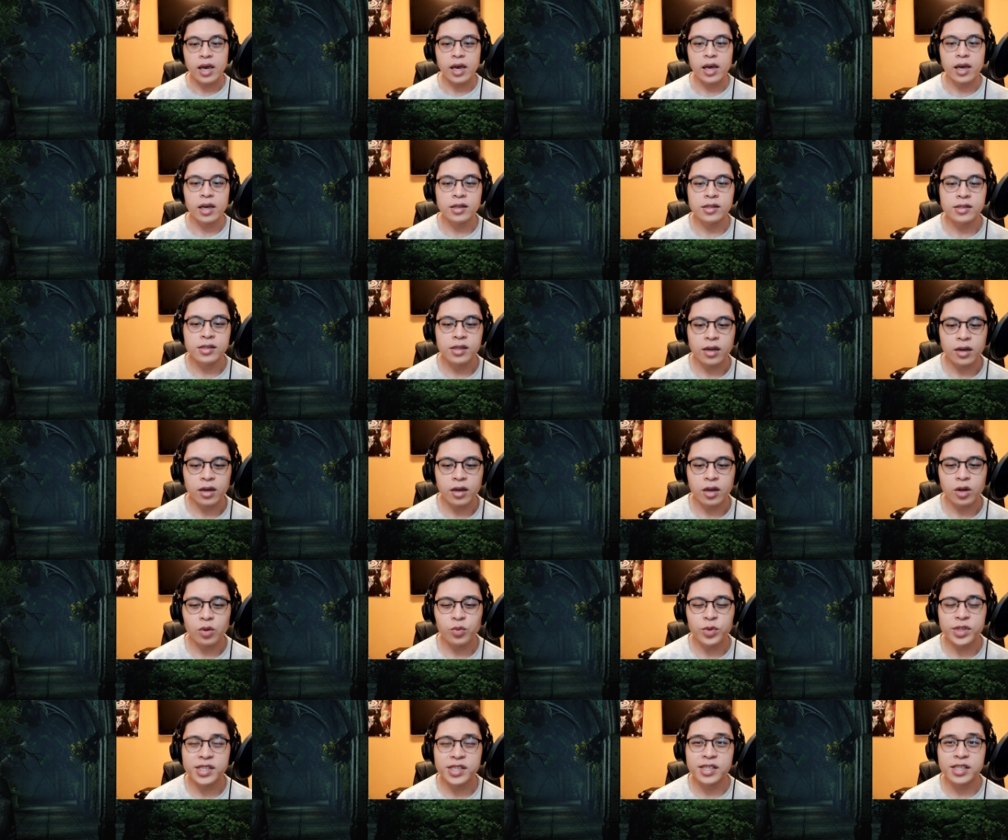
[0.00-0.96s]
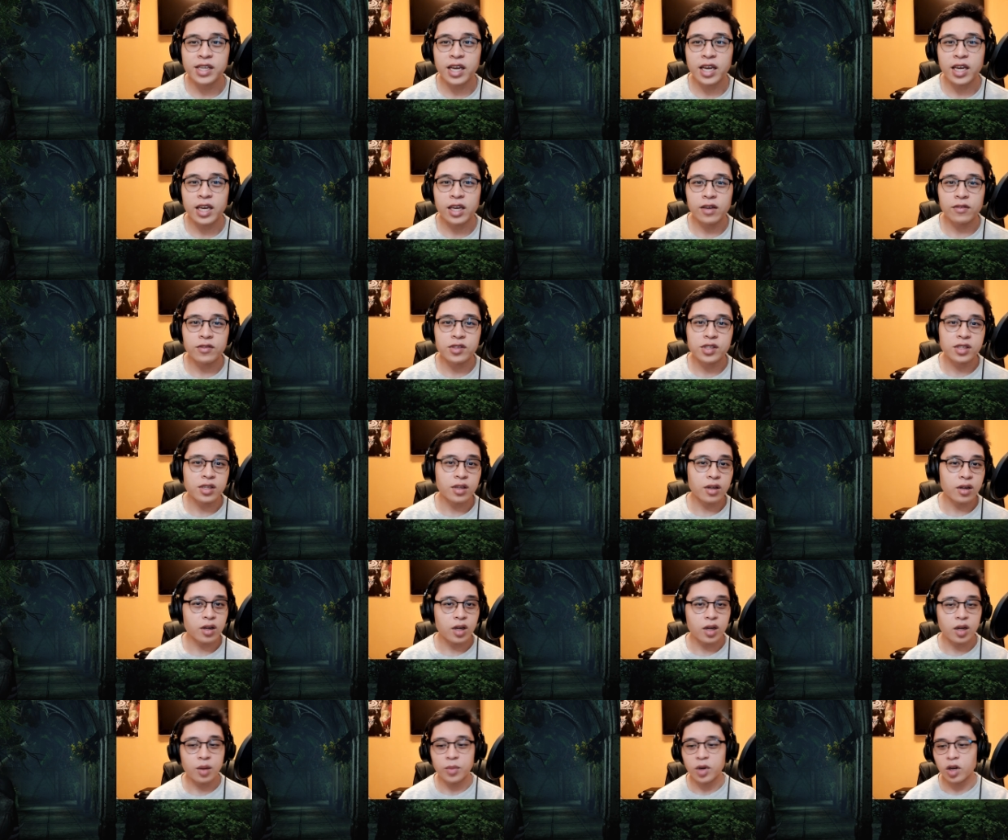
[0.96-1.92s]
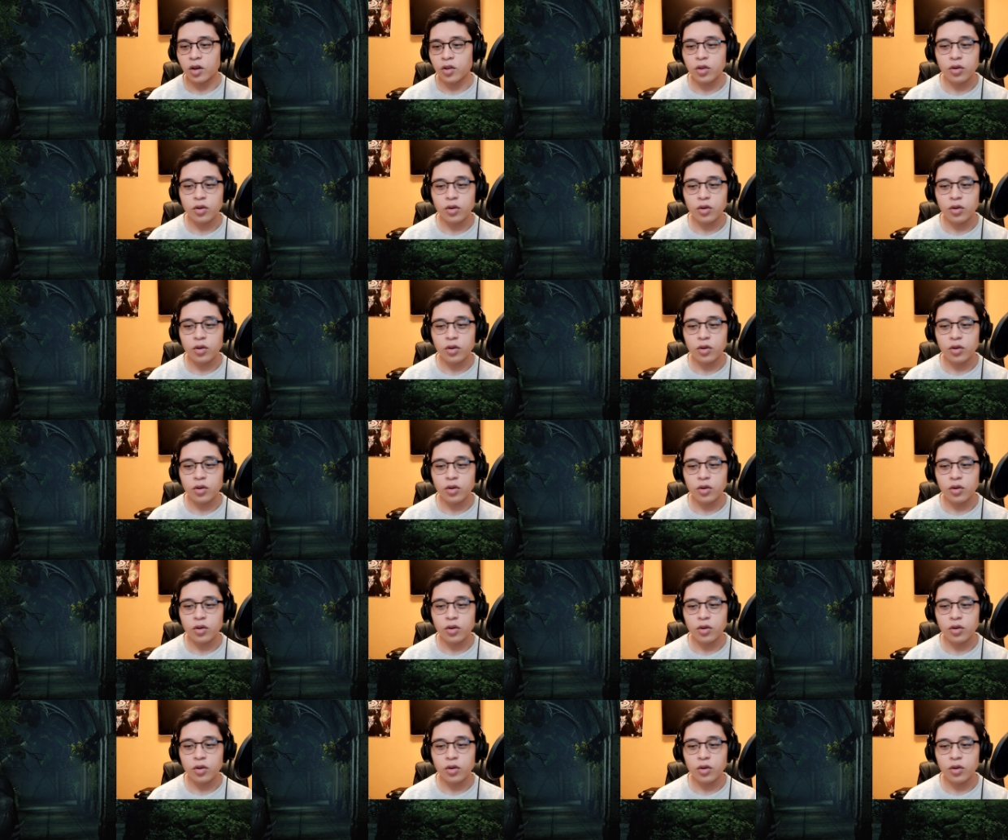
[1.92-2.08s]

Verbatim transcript: And we saved some